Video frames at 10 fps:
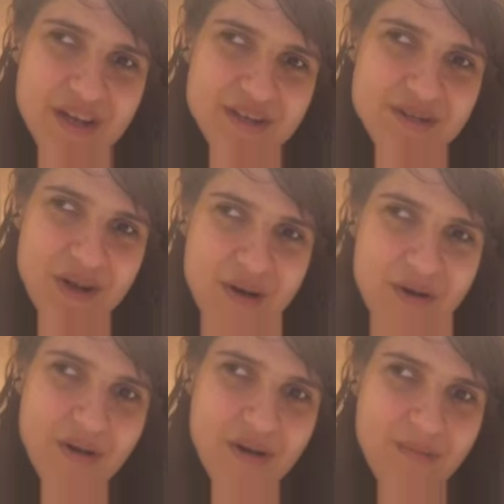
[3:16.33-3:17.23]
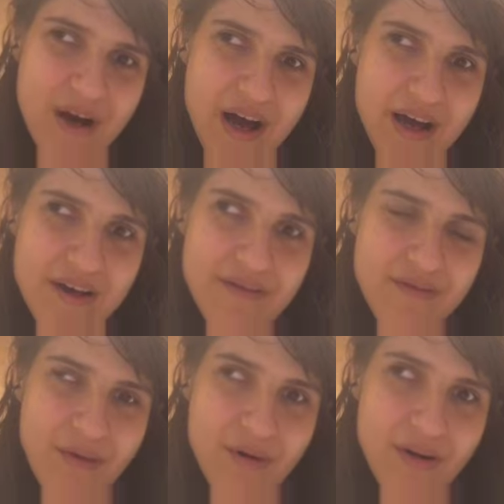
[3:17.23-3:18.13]
So bye
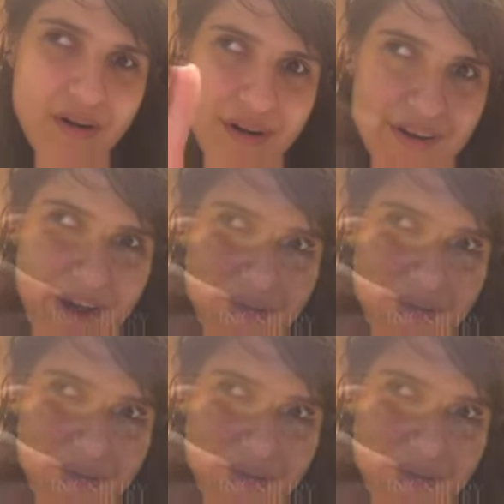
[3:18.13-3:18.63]
for now.